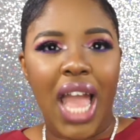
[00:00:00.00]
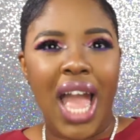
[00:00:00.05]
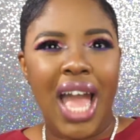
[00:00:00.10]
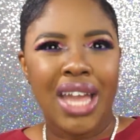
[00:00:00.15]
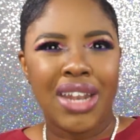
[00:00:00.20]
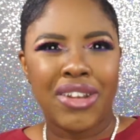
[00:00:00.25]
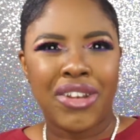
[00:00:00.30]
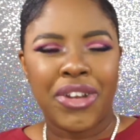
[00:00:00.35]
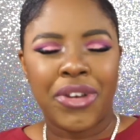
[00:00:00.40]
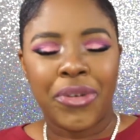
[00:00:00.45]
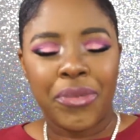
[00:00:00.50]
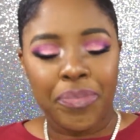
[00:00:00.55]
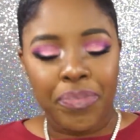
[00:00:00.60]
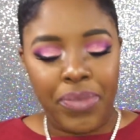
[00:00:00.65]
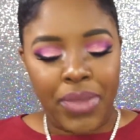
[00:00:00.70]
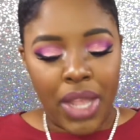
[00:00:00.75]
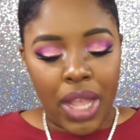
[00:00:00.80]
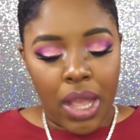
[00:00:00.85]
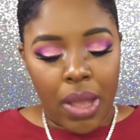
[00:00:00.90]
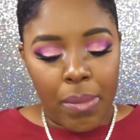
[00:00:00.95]
I don't know.
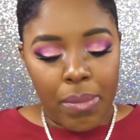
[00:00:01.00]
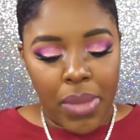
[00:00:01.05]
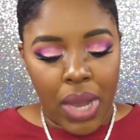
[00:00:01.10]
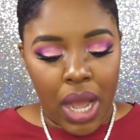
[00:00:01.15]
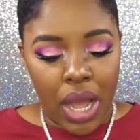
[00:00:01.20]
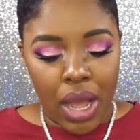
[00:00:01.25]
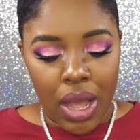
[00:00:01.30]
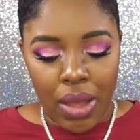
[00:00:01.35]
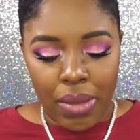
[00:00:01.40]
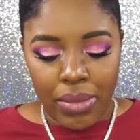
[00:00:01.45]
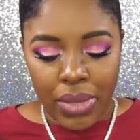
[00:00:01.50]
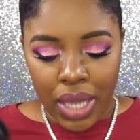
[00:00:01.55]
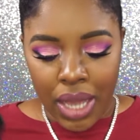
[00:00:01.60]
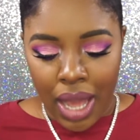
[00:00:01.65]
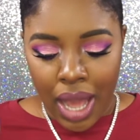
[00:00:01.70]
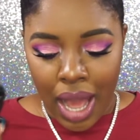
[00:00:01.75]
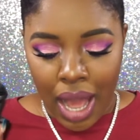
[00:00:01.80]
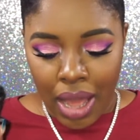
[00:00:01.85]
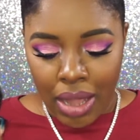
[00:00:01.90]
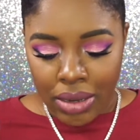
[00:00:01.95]
But
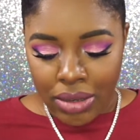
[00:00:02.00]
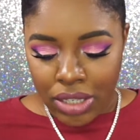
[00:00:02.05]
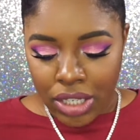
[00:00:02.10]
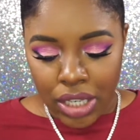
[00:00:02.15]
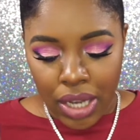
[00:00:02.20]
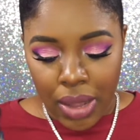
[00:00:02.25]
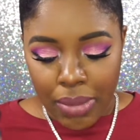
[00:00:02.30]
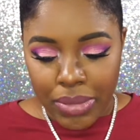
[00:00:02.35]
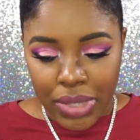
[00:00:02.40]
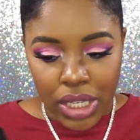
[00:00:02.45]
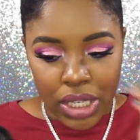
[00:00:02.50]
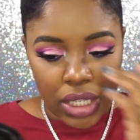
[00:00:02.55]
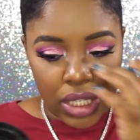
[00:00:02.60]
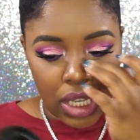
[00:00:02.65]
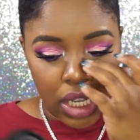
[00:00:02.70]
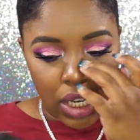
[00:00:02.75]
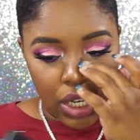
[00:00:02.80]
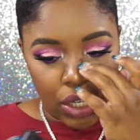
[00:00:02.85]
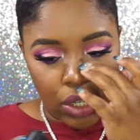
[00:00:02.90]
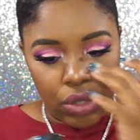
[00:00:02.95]
yeah, I'm just
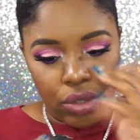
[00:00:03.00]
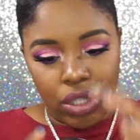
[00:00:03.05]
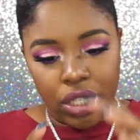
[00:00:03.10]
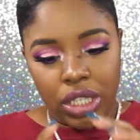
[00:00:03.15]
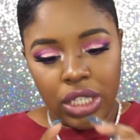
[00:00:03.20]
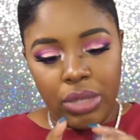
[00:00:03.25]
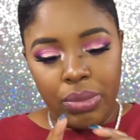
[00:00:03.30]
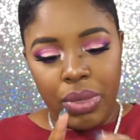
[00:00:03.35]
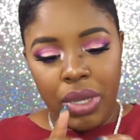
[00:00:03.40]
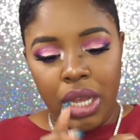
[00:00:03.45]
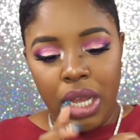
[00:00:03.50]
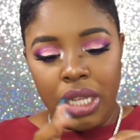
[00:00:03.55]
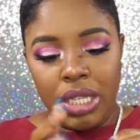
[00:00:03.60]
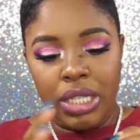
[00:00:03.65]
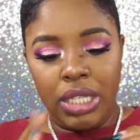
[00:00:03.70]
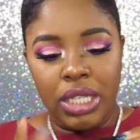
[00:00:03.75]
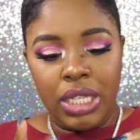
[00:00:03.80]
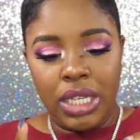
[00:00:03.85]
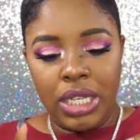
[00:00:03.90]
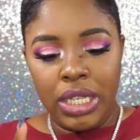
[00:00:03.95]
gonna use this because
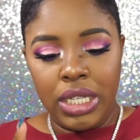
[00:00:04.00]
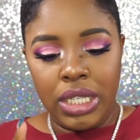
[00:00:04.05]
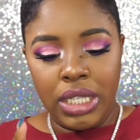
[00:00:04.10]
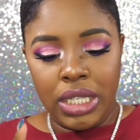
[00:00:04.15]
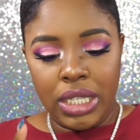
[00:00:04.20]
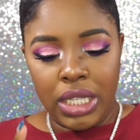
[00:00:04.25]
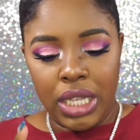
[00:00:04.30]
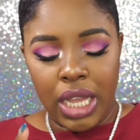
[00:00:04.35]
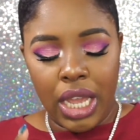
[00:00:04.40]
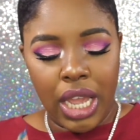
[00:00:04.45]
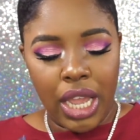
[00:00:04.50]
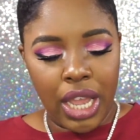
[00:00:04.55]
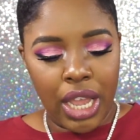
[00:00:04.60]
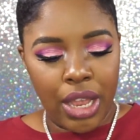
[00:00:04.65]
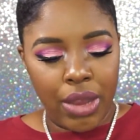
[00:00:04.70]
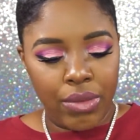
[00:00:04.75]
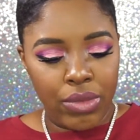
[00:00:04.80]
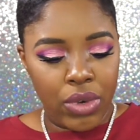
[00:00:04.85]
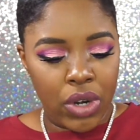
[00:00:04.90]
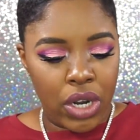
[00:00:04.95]
this
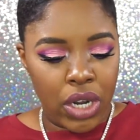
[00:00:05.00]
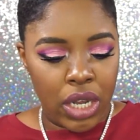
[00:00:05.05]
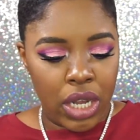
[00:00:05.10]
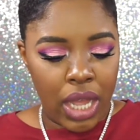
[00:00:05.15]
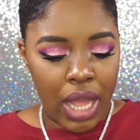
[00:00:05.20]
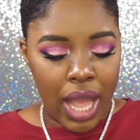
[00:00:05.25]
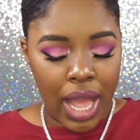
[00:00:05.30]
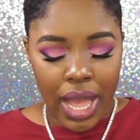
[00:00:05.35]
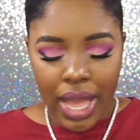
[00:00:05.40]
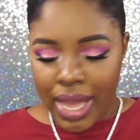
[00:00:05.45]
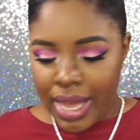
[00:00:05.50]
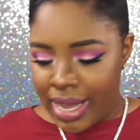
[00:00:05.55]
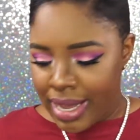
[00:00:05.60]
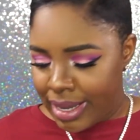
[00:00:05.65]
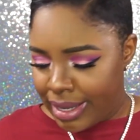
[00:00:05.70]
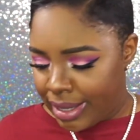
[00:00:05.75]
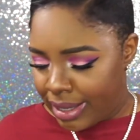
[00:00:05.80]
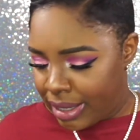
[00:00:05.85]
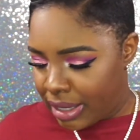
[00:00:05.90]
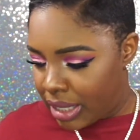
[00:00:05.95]
camera
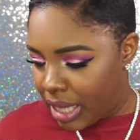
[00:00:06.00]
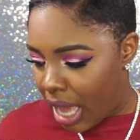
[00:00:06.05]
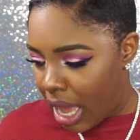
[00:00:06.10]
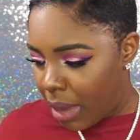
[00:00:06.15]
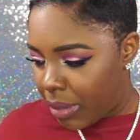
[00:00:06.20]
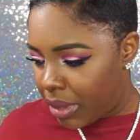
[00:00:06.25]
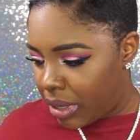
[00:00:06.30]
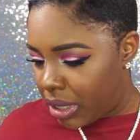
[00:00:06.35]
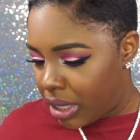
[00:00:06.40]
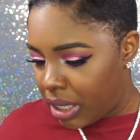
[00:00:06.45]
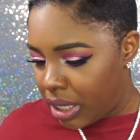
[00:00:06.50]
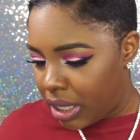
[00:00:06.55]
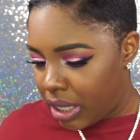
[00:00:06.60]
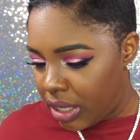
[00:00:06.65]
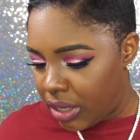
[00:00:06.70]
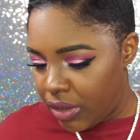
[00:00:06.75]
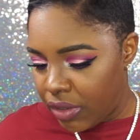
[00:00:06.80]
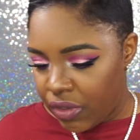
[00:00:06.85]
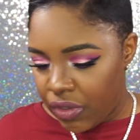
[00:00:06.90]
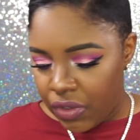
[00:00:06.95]
is, I
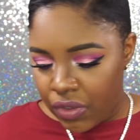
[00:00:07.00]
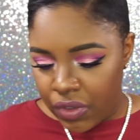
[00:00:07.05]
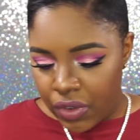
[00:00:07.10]
believe